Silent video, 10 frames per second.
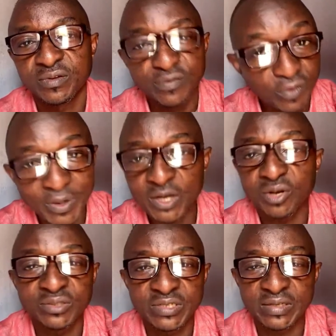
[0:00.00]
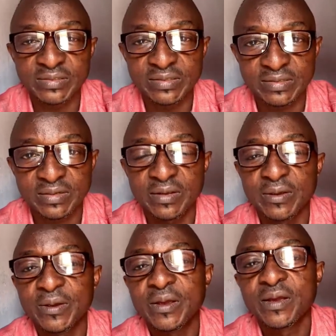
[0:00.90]
for my contents.
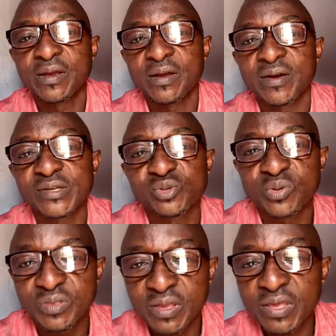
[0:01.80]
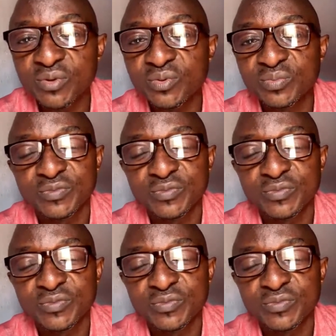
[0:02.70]
All right, so thank you